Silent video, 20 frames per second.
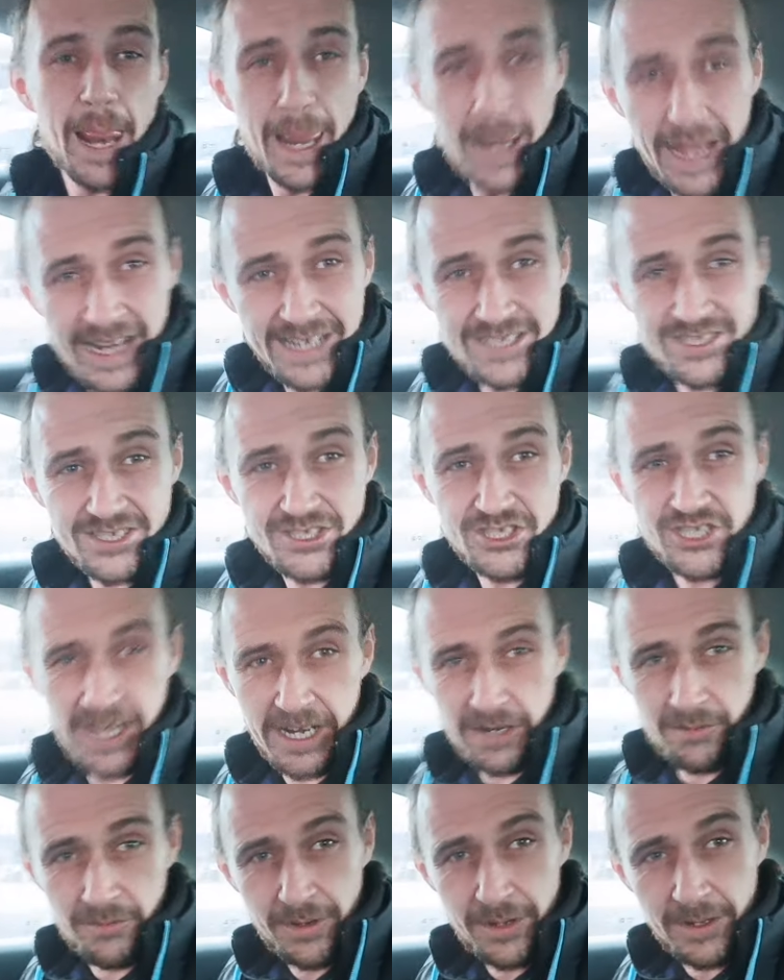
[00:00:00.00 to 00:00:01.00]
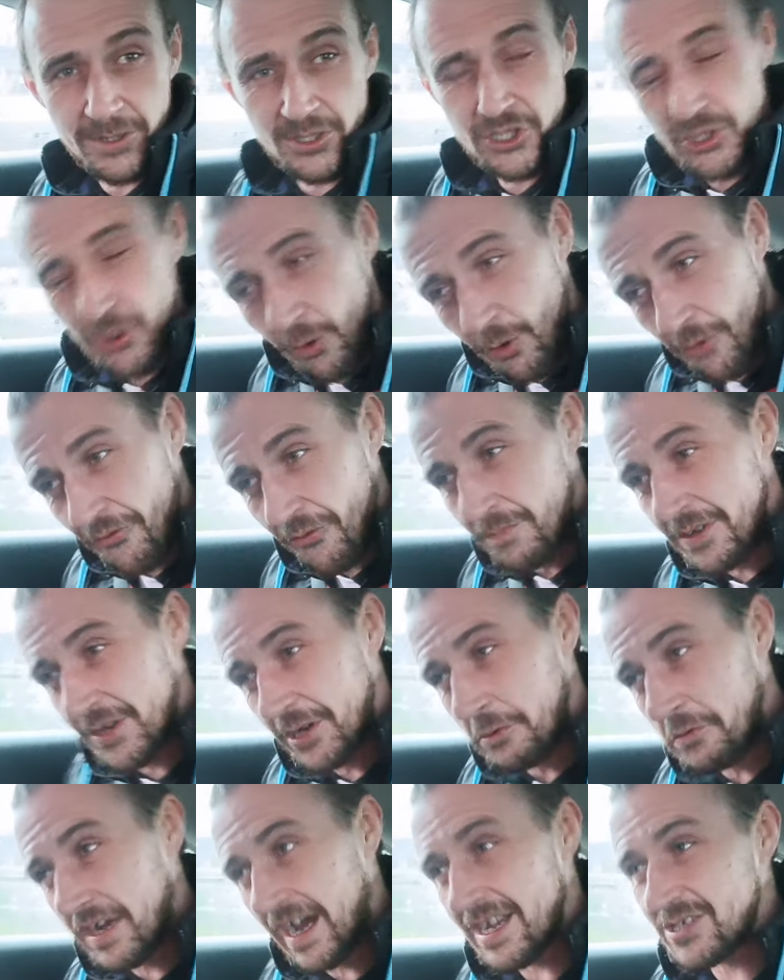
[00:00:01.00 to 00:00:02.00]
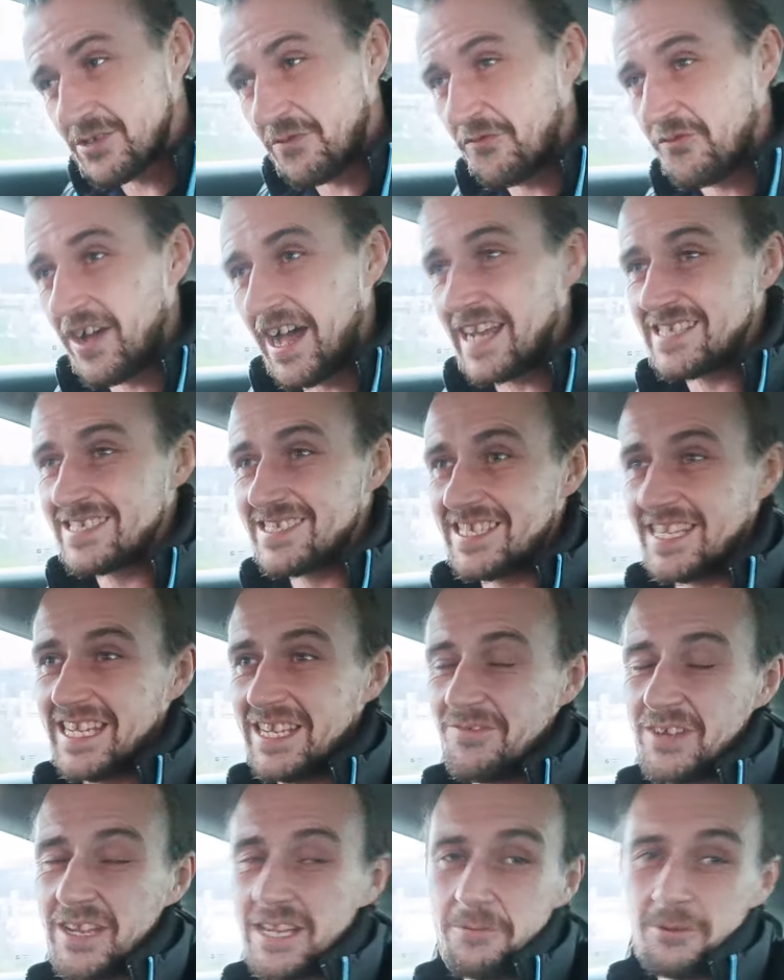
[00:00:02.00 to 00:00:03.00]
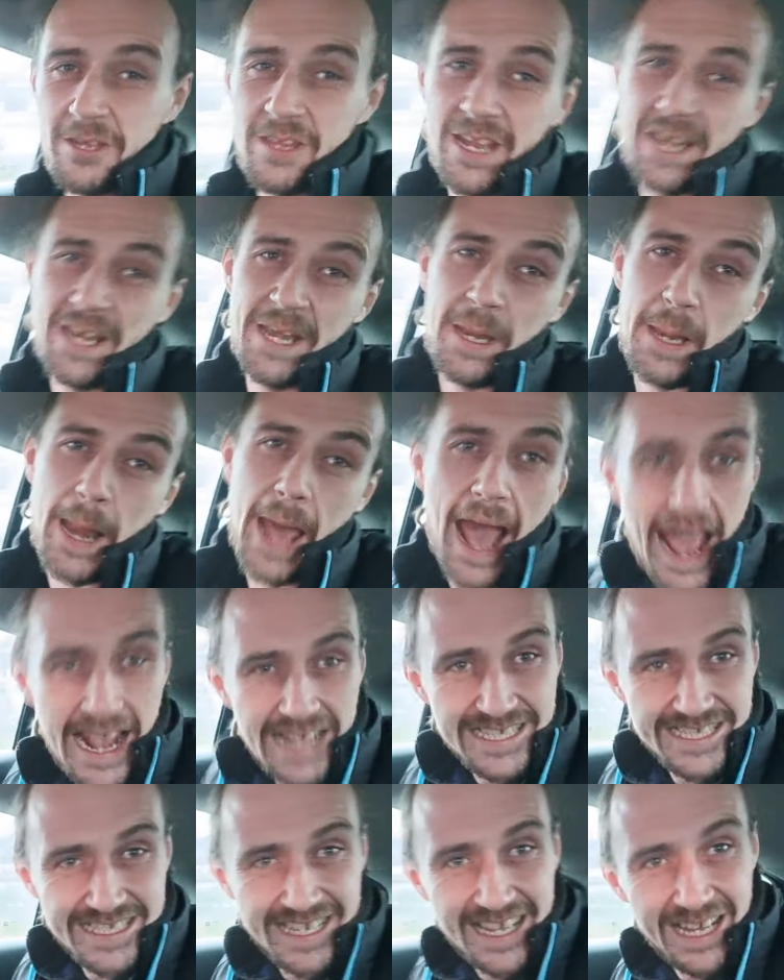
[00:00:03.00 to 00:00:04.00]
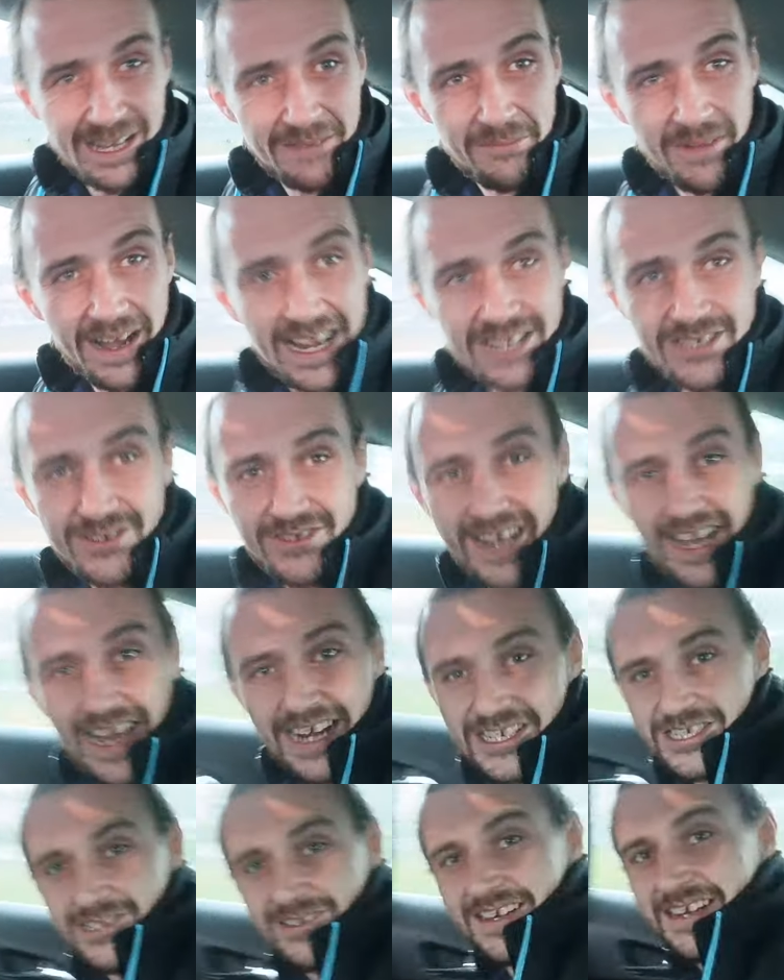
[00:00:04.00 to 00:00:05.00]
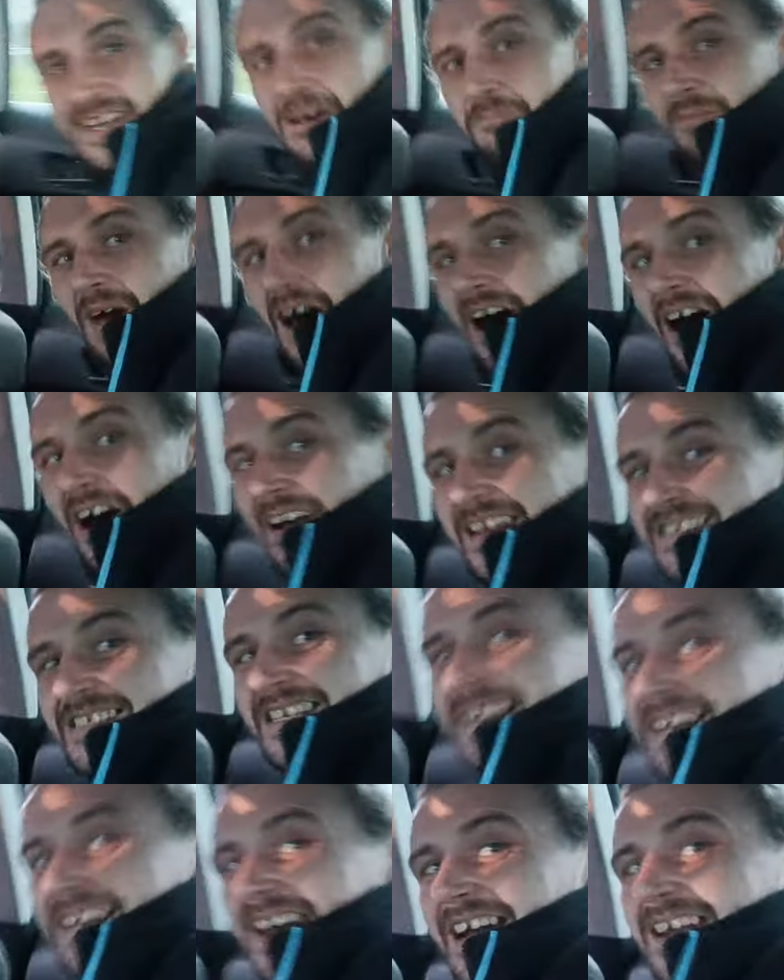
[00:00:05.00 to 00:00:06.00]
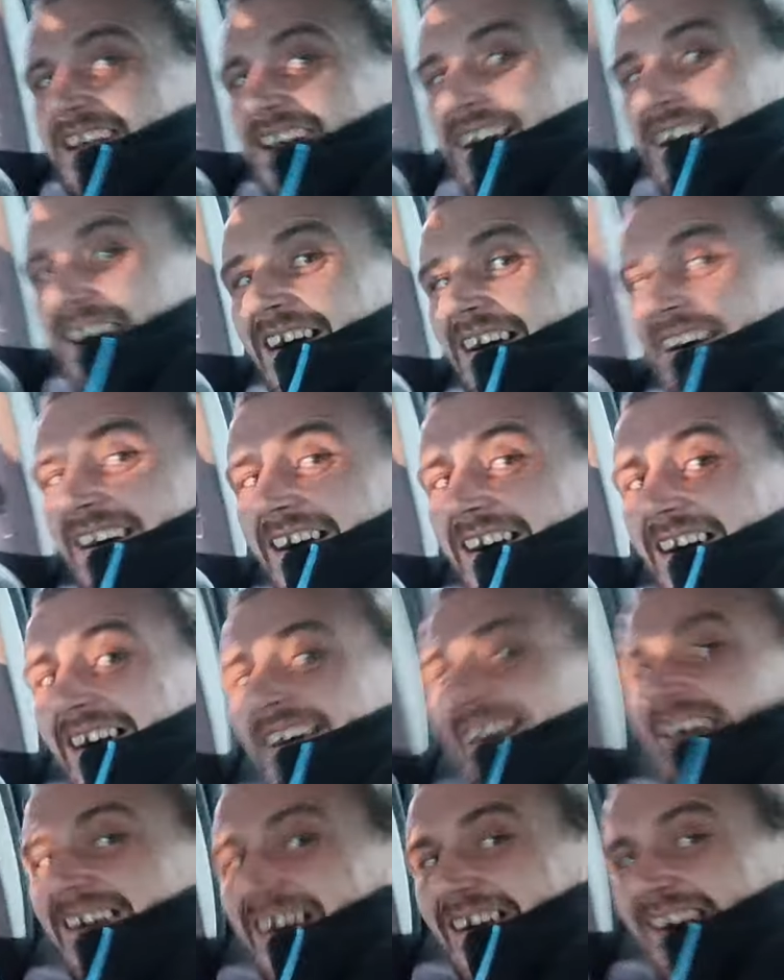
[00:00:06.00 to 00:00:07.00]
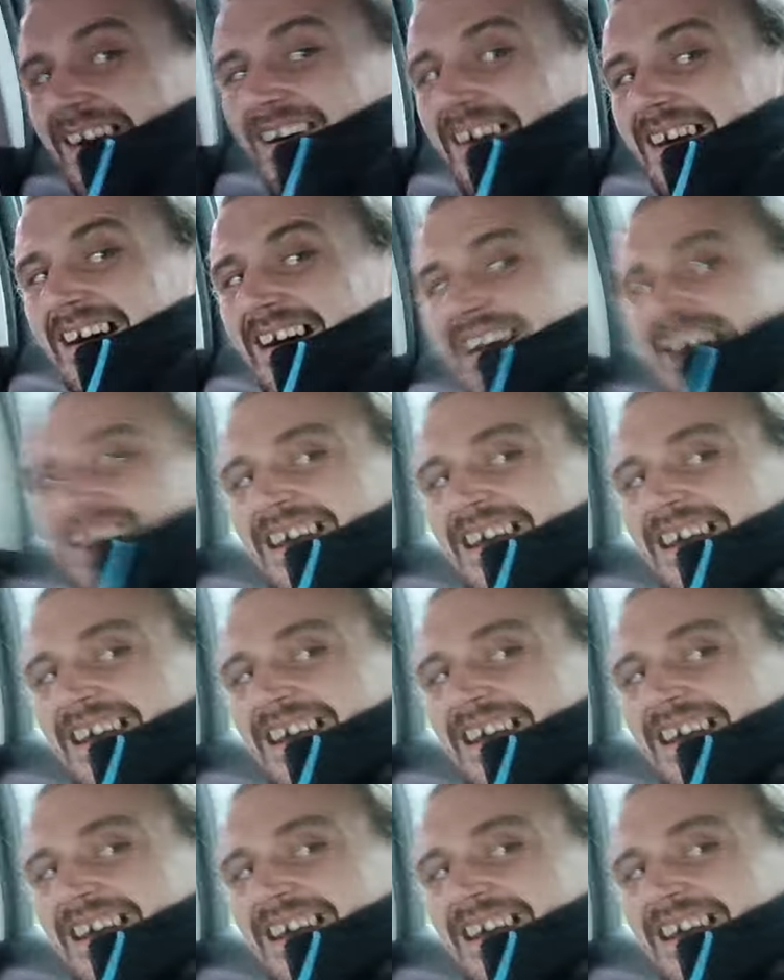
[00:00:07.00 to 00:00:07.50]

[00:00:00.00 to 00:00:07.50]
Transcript: Ladies and gentlemen, Joe from Newcastle Fans TV with a nice little match reaction with the boys in the car.